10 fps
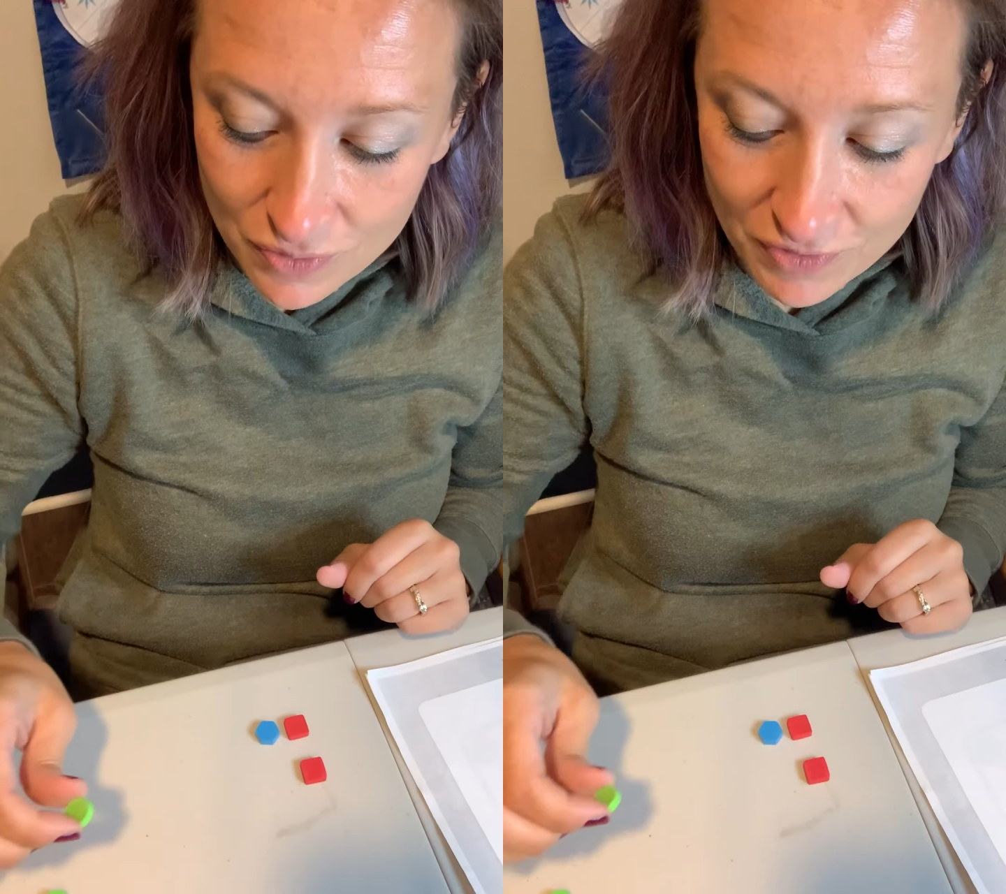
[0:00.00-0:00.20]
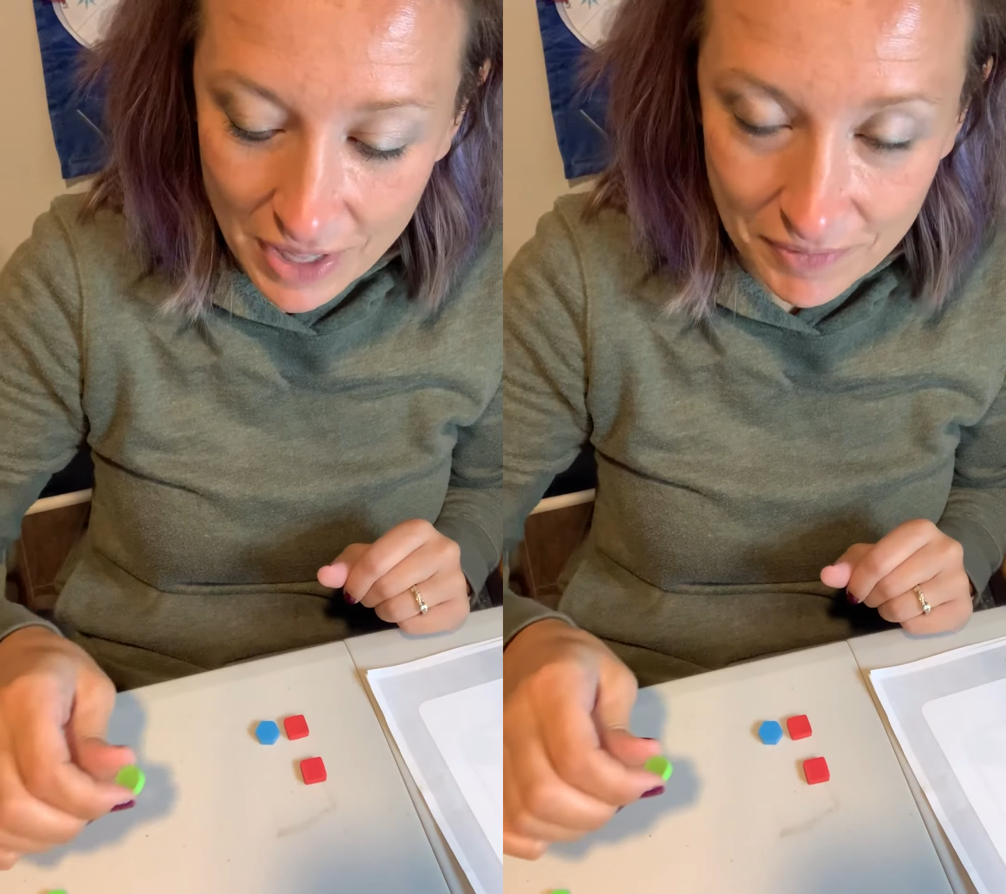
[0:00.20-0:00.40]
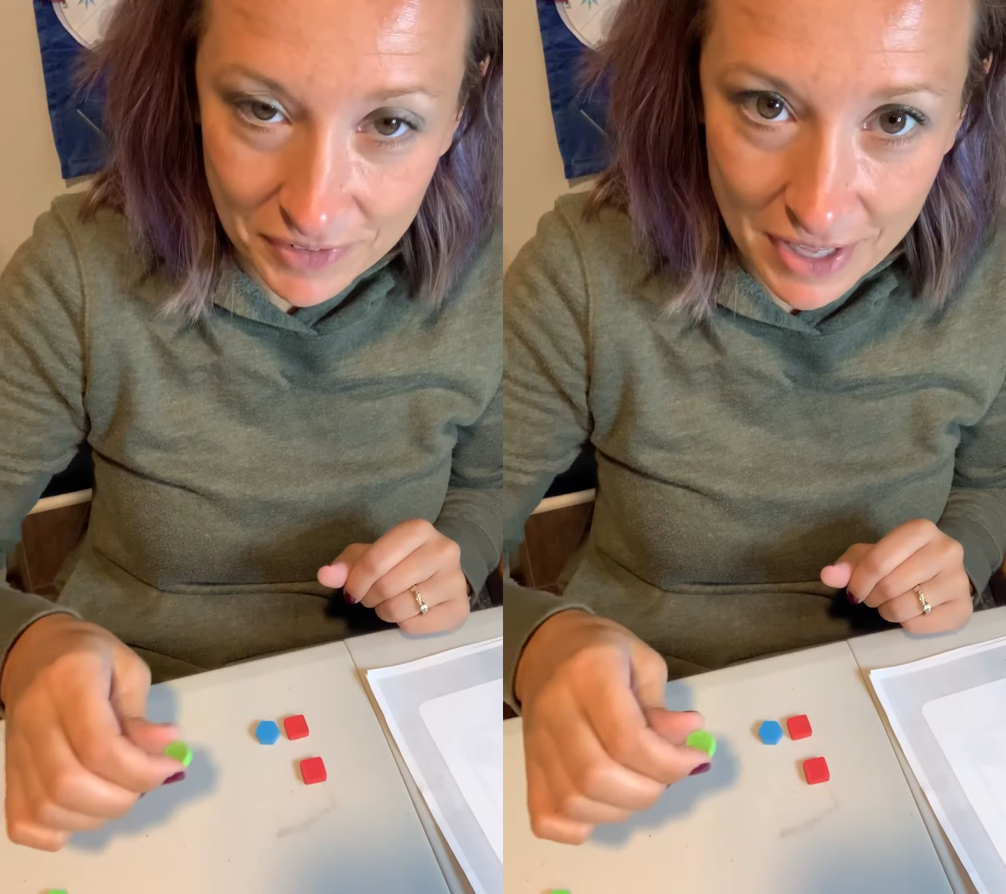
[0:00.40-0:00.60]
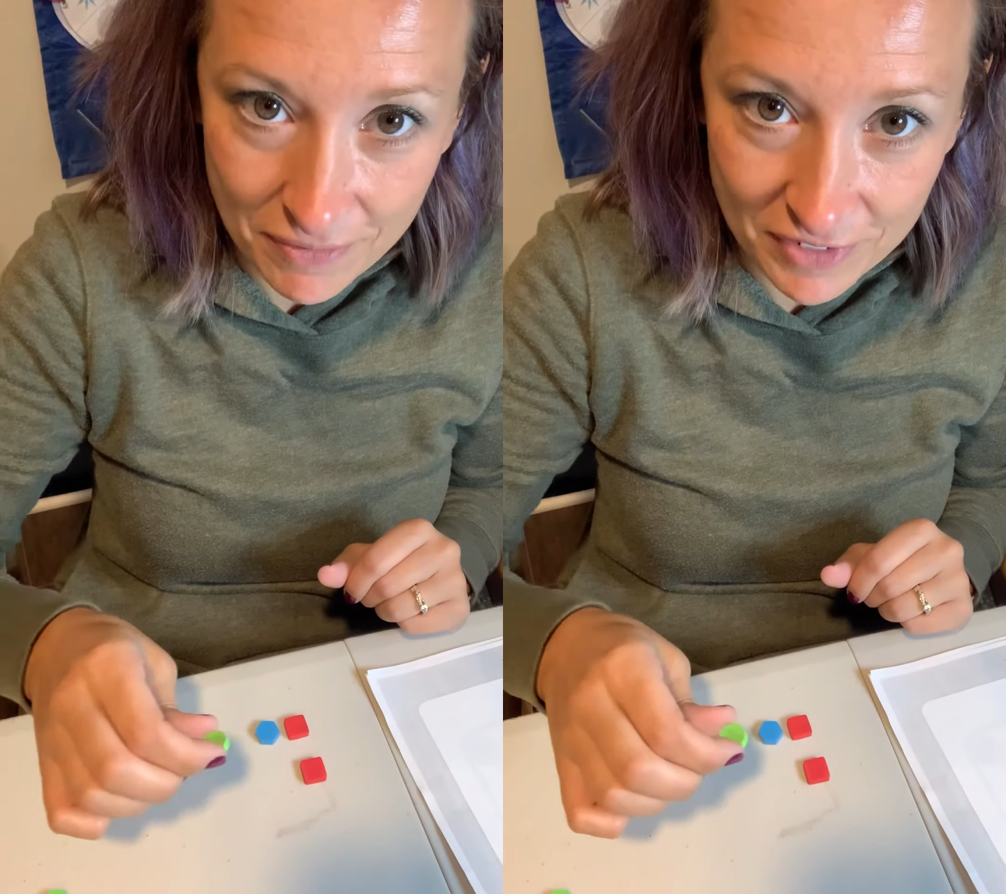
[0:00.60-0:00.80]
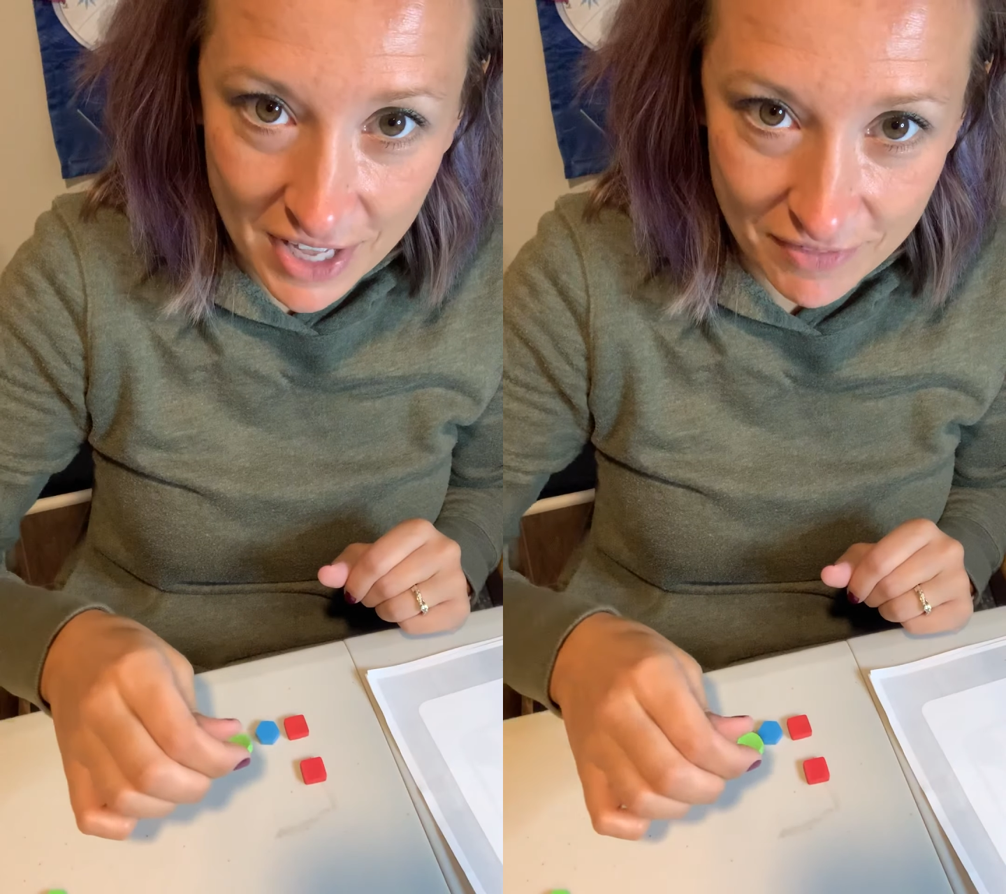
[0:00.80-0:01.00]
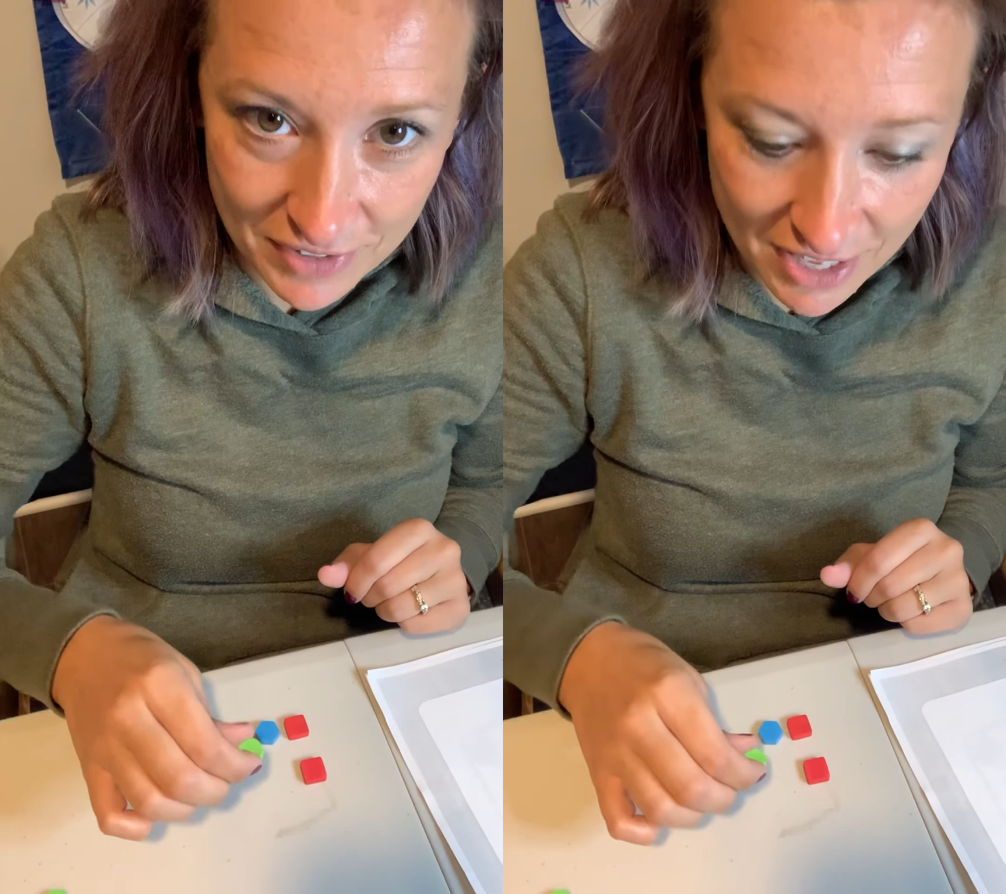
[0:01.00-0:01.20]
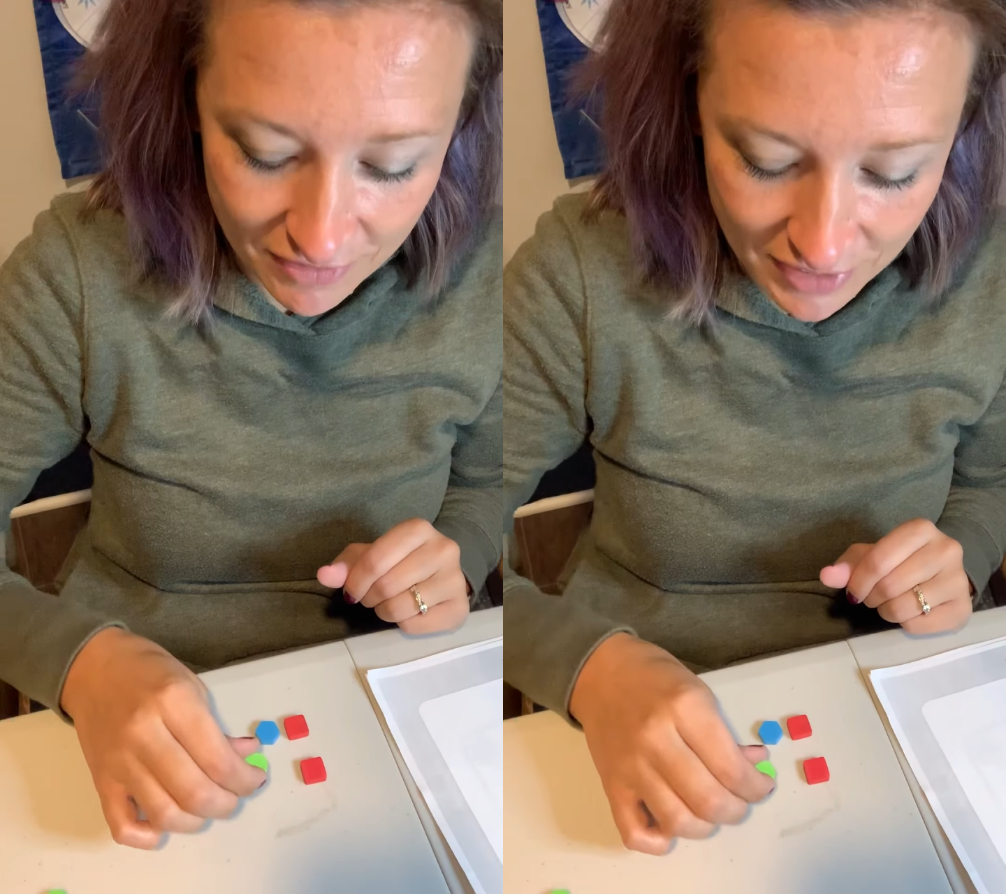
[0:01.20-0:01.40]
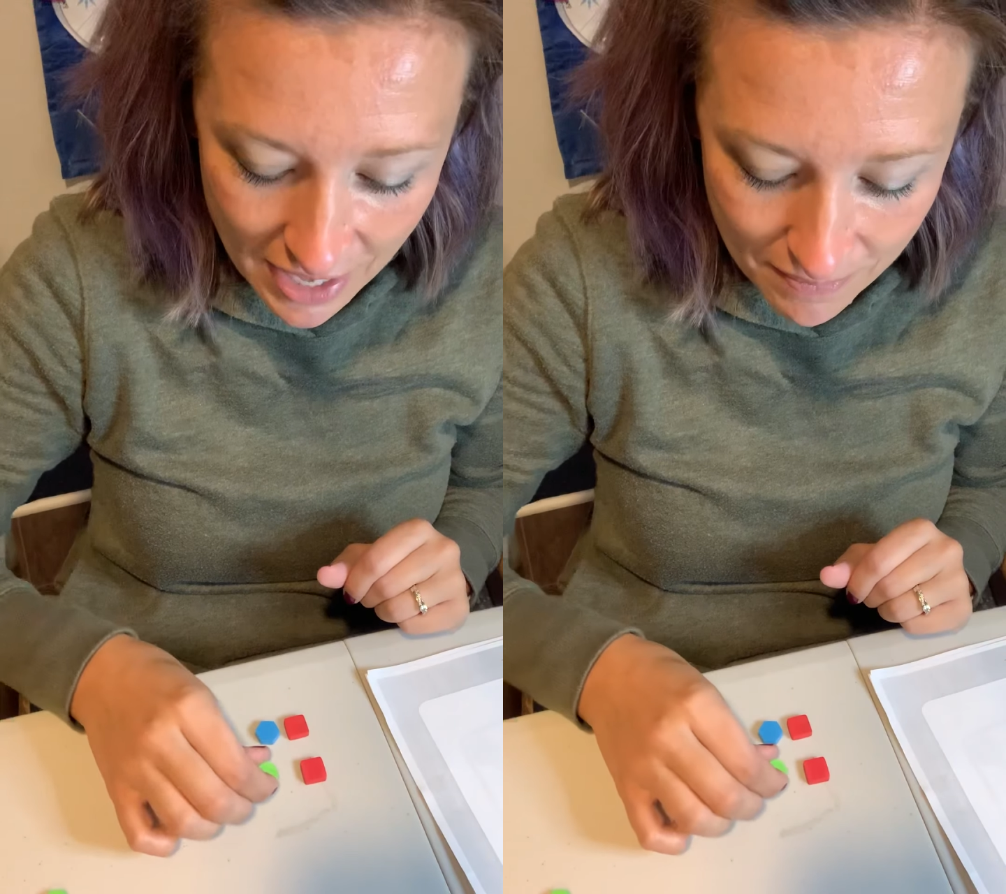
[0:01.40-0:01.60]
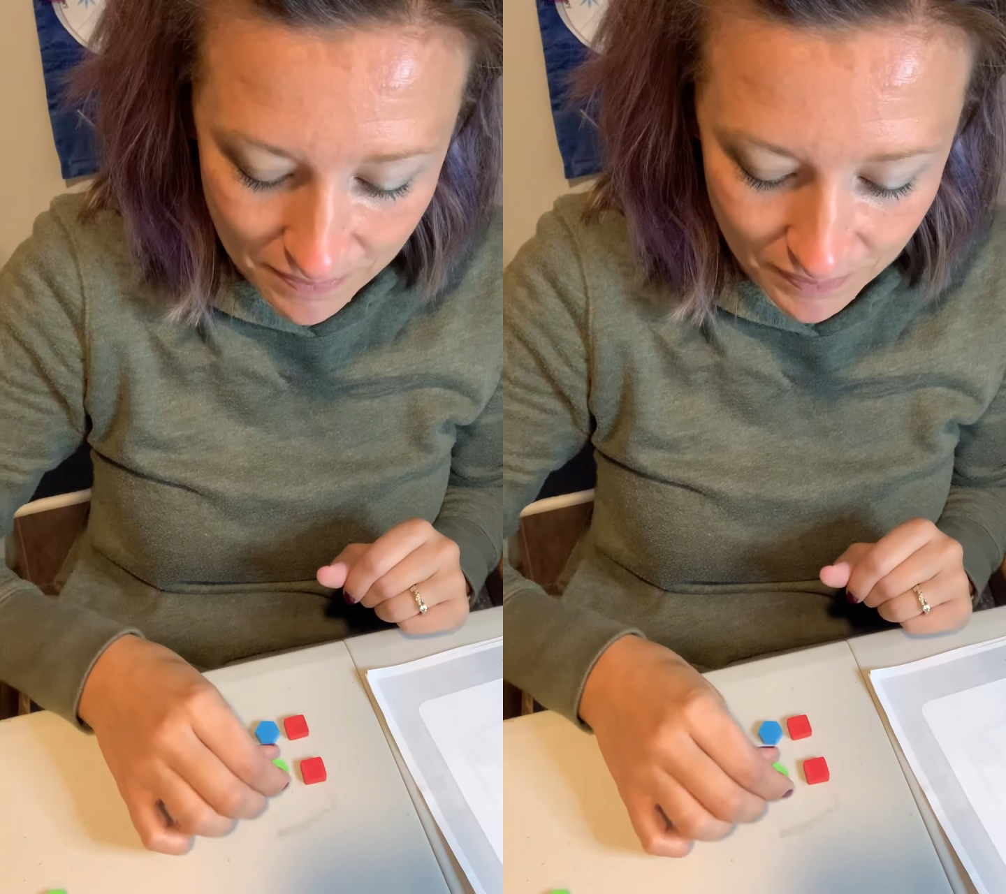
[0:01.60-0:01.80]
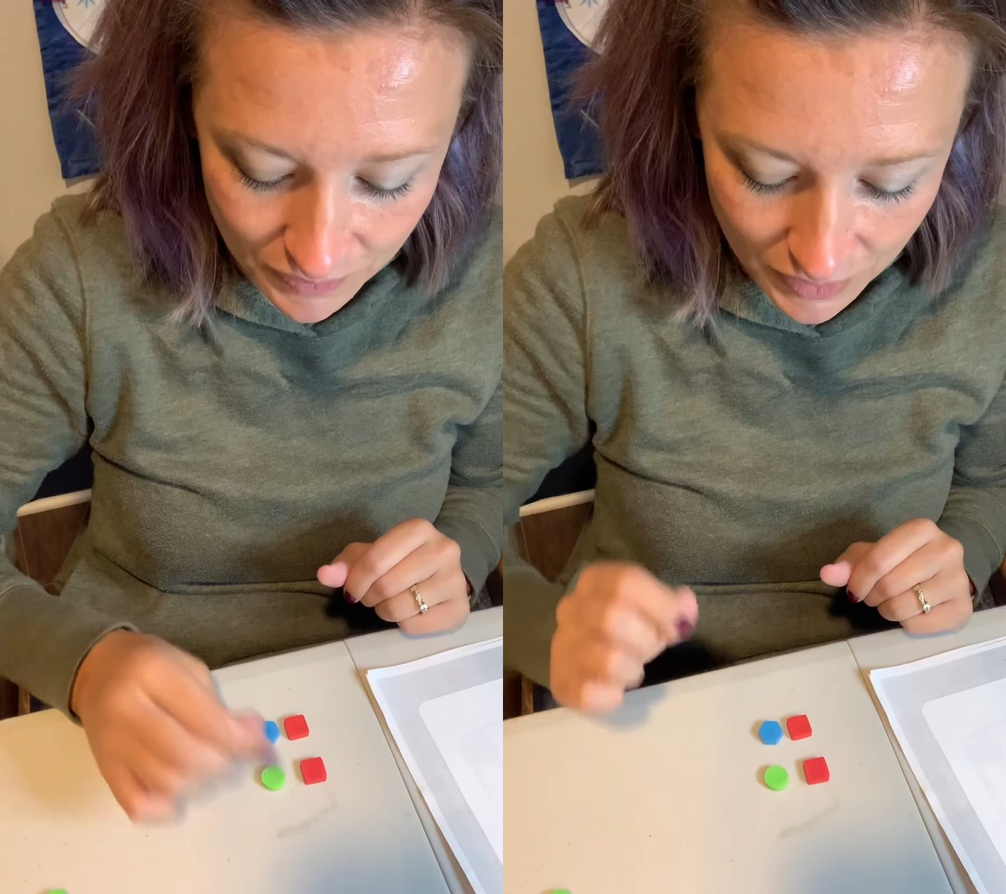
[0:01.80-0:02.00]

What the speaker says: Flap, flap, flap, flap, flap.